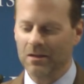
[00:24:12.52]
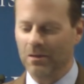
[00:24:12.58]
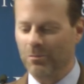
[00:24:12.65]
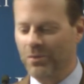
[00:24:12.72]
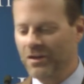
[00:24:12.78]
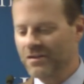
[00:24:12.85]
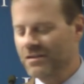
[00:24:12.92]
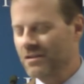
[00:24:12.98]
the
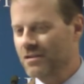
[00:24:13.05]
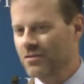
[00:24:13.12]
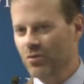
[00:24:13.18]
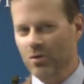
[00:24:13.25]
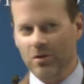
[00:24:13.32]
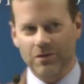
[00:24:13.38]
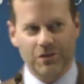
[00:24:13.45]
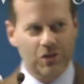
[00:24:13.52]
business
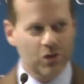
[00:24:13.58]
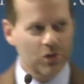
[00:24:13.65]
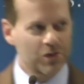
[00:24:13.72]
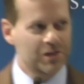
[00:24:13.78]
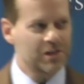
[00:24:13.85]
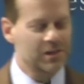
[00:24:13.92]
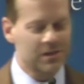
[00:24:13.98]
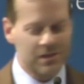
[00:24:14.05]
world,
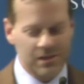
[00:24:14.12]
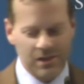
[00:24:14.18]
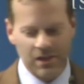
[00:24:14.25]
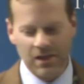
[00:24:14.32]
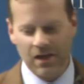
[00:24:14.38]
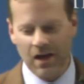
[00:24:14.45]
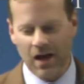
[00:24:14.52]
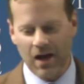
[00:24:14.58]
churches,
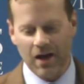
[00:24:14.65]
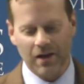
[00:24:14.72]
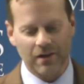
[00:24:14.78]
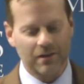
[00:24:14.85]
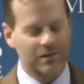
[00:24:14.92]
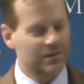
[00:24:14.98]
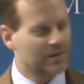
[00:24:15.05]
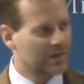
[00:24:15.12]

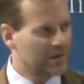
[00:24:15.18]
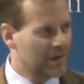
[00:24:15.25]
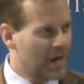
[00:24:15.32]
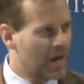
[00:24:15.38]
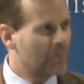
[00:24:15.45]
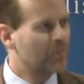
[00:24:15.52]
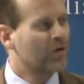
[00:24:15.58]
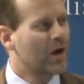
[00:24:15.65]
synagogues,
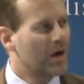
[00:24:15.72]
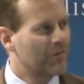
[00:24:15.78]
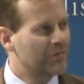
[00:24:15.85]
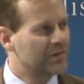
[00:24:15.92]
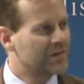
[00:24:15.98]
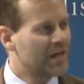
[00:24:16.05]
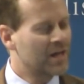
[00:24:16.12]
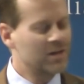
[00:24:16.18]

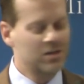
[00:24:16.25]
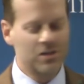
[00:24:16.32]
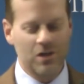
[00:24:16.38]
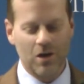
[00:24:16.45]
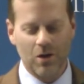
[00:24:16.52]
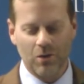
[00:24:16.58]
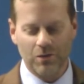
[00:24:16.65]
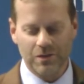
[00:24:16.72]
nonprofits,
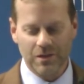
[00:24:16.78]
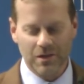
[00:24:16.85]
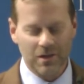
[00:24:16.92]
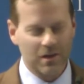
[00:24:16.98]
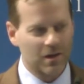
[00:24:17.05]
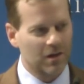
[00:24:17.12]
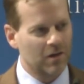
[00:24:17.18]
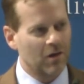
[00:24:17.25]
NGOs.
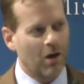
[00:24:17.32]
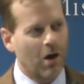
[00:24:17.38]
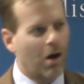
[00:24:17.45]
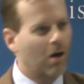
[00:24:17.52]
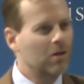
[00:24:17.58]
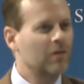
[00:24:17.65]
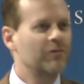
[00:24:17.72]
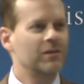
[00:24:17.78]

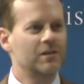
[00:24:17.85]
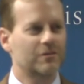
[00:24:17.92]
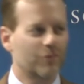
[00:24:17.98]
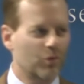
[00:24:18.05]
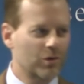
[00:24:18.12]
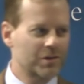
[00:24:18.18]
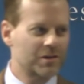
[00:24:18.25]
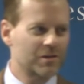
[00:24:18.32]
All of these
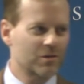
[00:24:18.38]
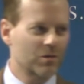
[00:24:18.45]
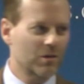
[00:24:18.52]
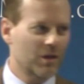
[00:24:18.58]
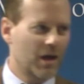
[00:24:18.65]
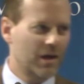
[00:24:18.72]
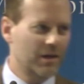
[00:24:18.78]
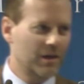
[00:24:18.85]
forces are
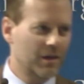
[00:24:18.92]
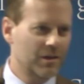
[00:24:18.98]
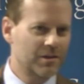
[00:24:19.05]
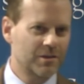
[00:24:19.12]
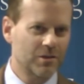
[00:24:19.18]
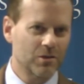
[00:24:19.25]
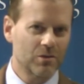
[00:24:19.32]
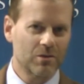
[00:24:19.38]
aligned
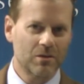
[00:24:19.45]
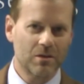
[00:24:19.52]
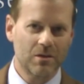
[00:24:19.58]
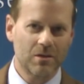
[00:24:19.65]
against you